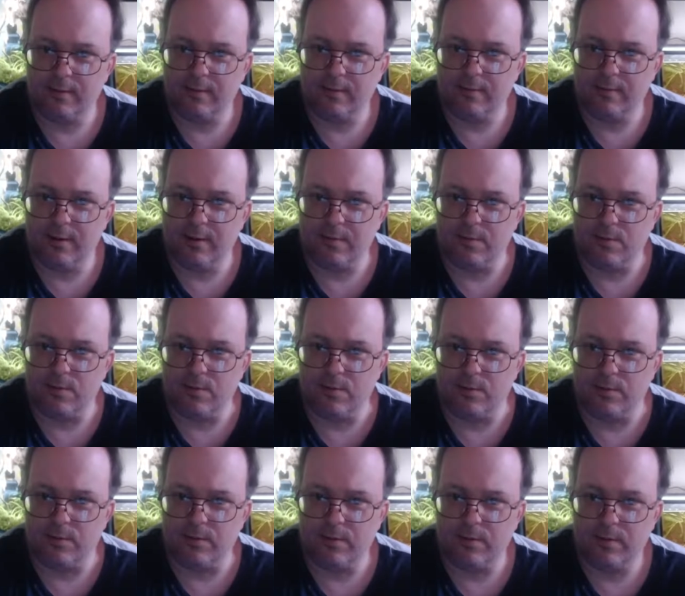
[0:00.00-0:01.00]

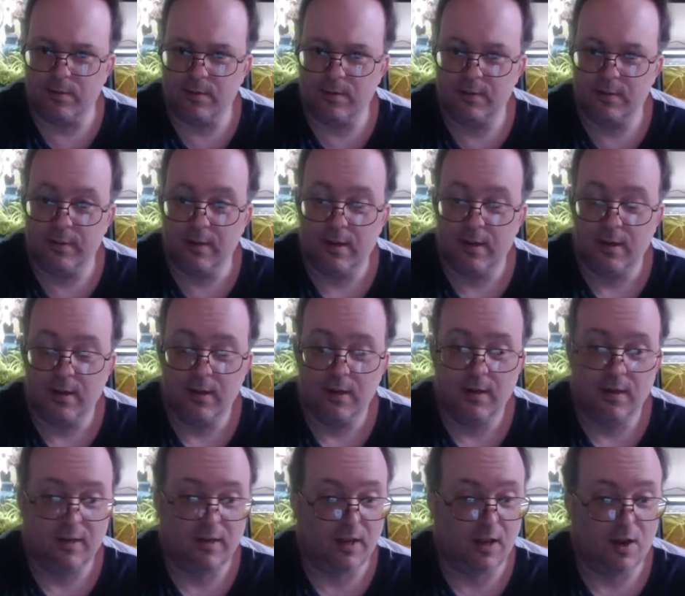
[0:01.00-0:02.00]
Ramshorn.
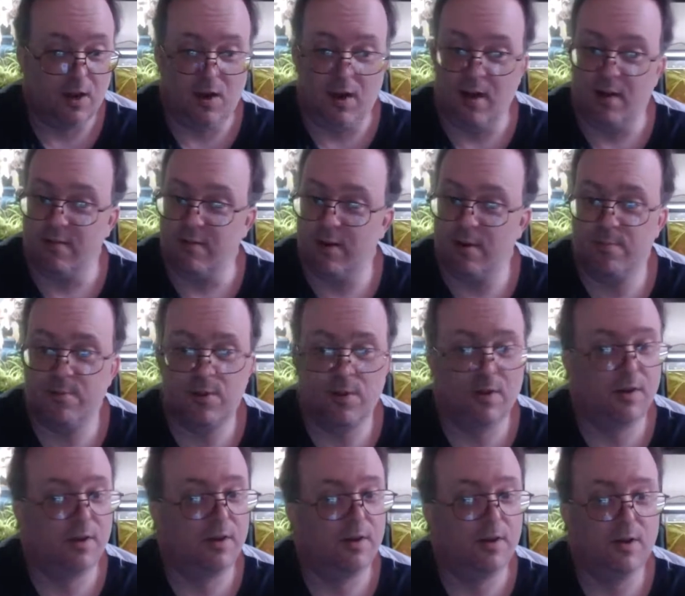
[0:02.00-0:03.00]
Yeah, I have
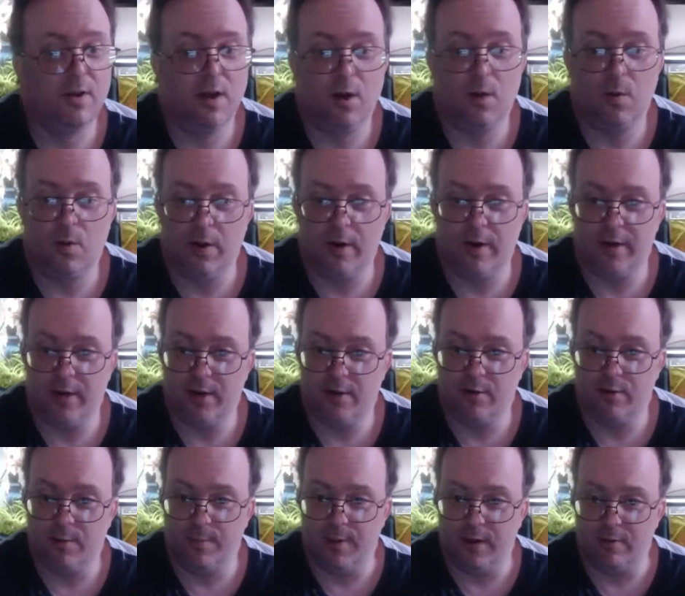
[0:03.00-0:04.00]
absolutely no
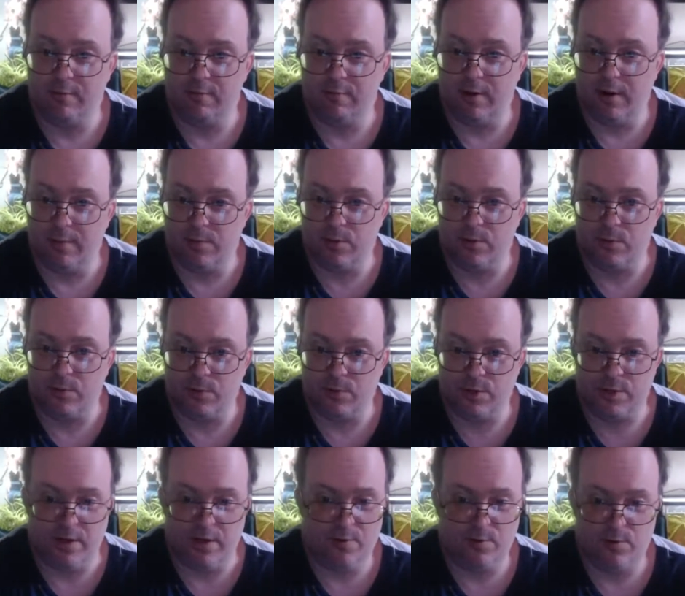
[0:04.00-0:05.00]
idea about Ramshorn
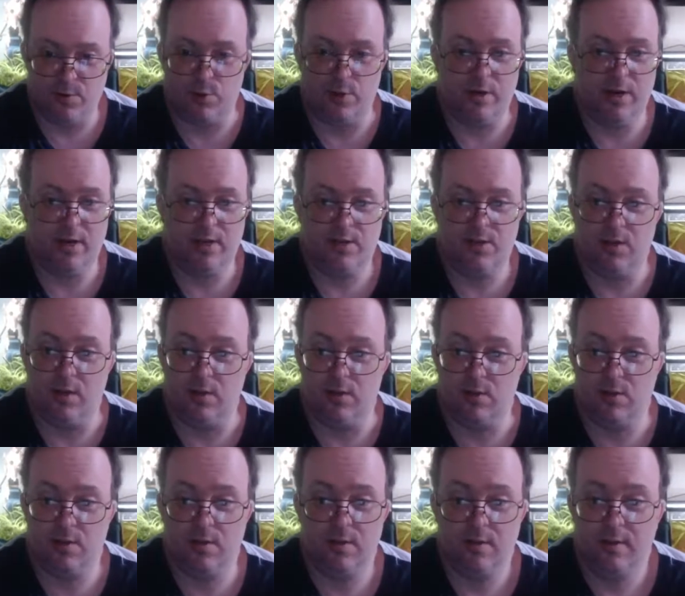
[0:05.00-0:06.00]
snails'
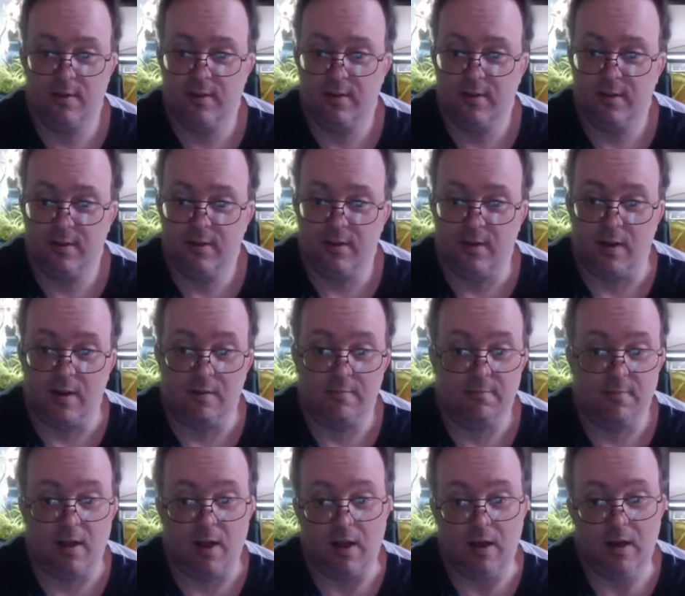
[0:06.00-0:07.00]
genetics.
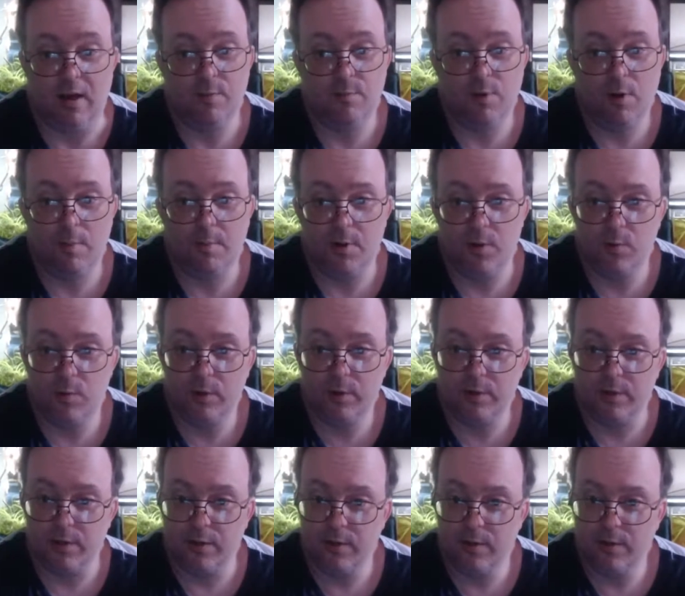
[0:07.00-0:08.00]
Haley probably
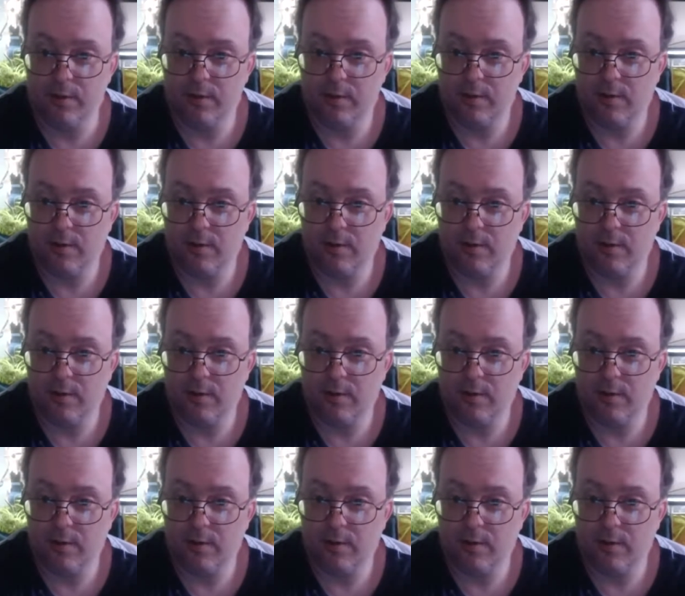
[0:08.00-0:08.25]
would do.